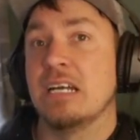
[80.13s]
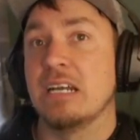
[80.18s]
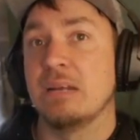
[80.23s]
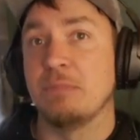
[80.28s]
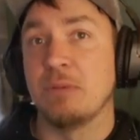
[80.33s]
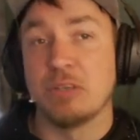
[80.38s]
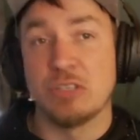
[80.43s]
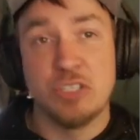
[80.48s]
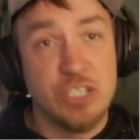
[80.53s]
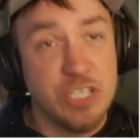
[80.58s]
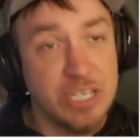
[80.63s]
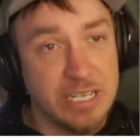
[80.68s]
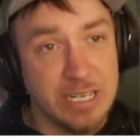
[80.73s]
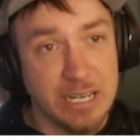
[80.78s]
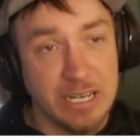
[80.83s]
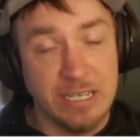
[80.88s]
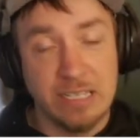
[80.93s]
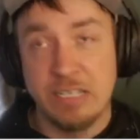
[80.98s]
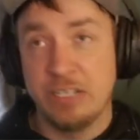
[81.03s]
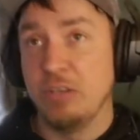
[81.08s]
and I'm not
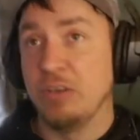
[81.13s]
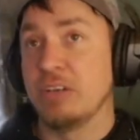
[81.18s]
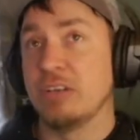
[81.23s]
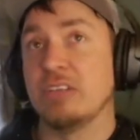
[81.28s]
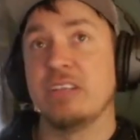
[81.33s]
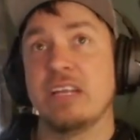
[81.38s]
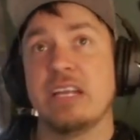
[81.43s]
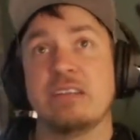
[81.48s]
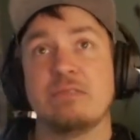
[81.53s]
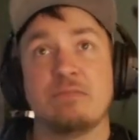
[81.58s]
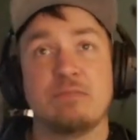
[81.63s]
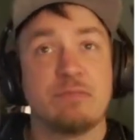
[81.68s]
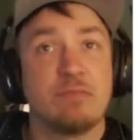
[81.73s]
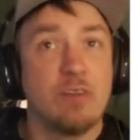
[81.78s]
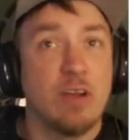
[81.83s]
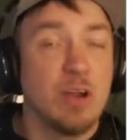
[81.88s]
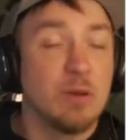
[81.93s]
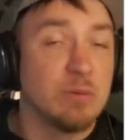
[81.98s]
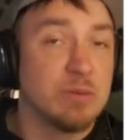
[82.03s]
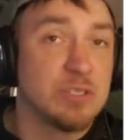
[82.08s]
cheating, you can then
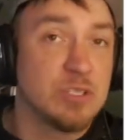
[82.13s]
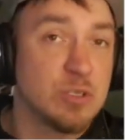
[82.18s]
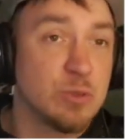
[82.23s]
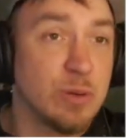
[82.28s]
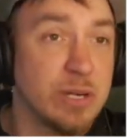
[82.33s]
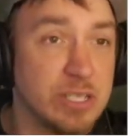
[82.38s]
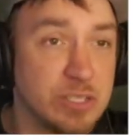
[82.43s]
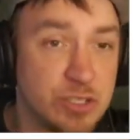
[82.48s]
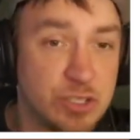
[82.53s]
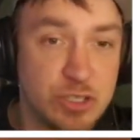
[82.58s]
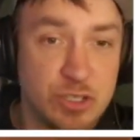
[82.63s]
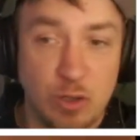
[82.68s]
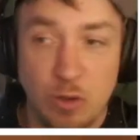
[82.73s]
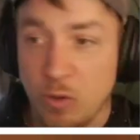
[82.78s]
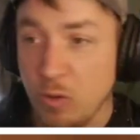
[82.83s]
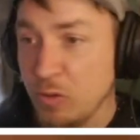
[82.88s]
follow on Twitch